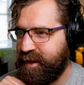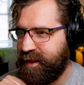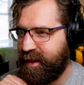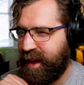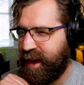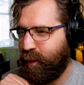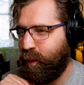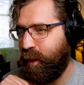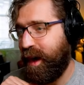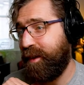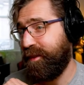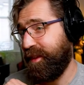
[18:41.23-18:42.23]

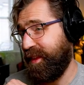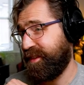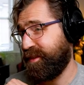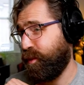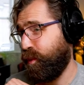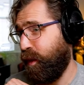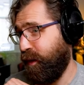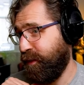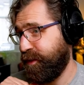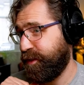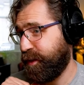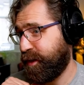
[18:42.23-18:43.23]
However, that's a
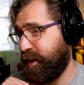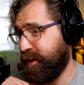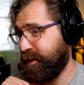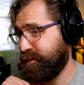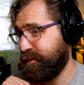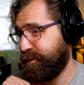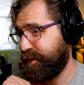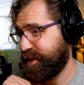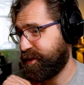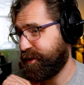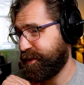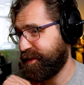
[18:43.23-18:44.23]
1, so it can't
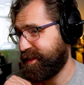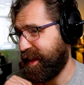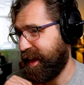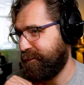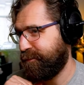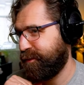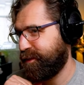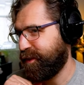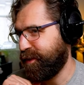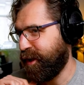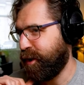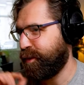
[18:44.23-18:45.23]
bridge across this gap. So
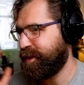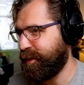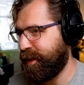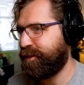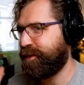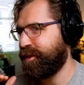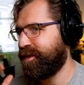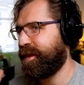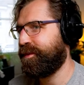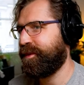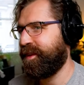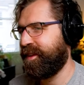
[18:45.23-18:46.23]
no, we do have 2
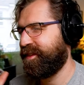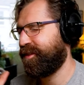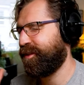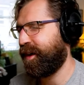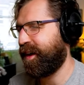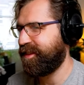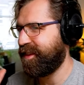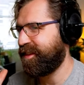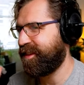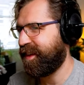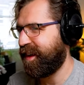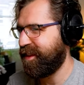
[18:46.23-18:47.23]

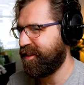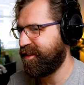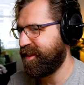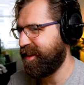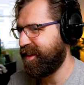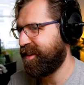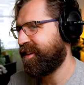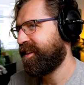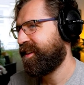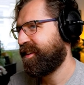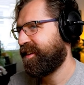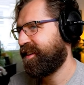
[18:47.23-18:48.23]
isolated islands here.
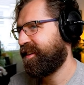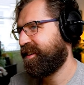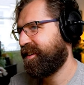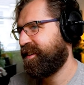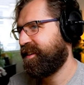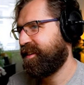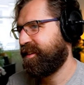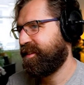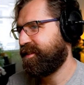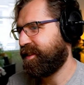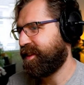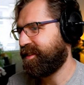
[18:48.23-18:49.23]

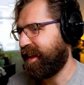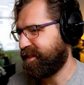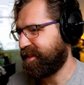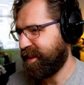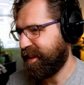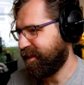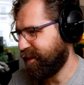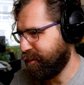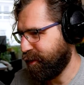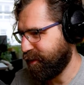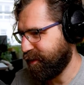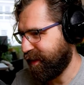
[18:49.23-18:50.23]
So this has to connect to this
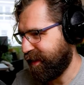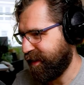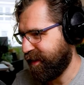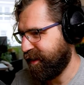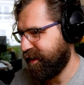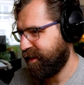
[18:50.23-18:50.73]
portal down here.